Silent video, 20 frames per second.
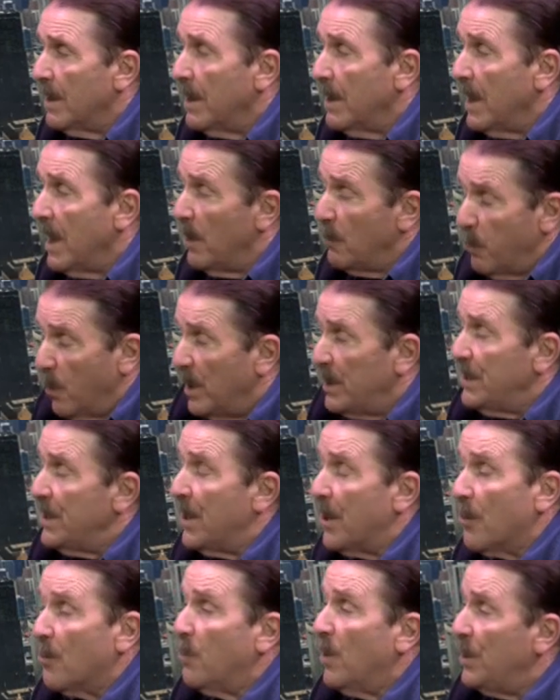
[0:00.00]
America in what
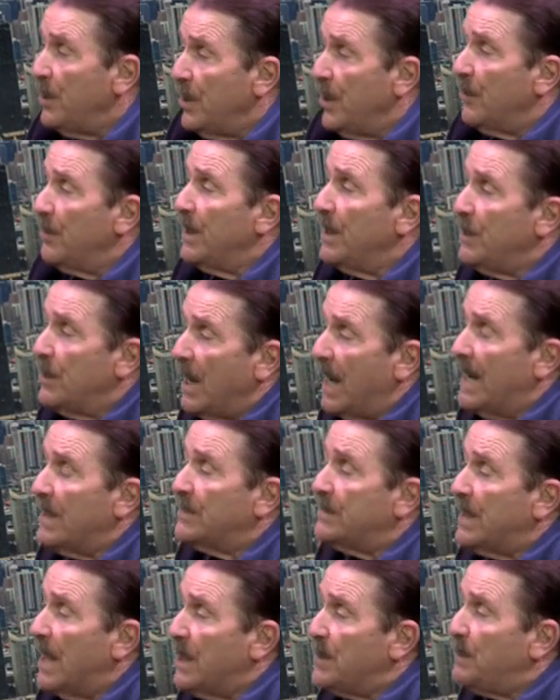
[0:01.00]
year? What was year involved in
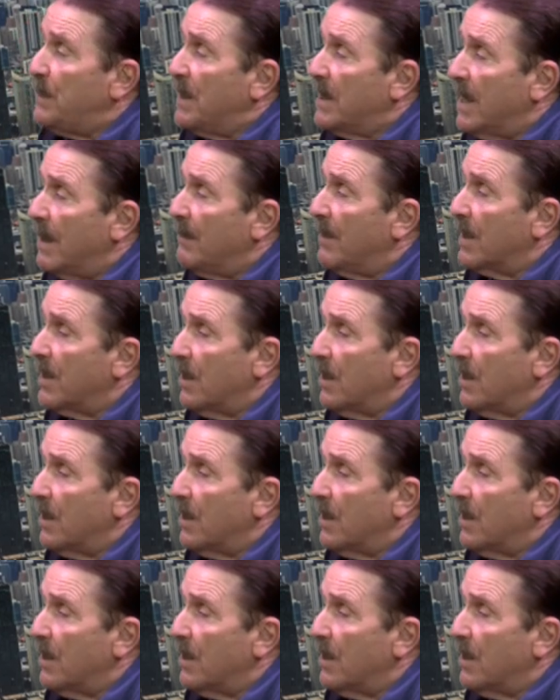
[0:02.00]
States slavery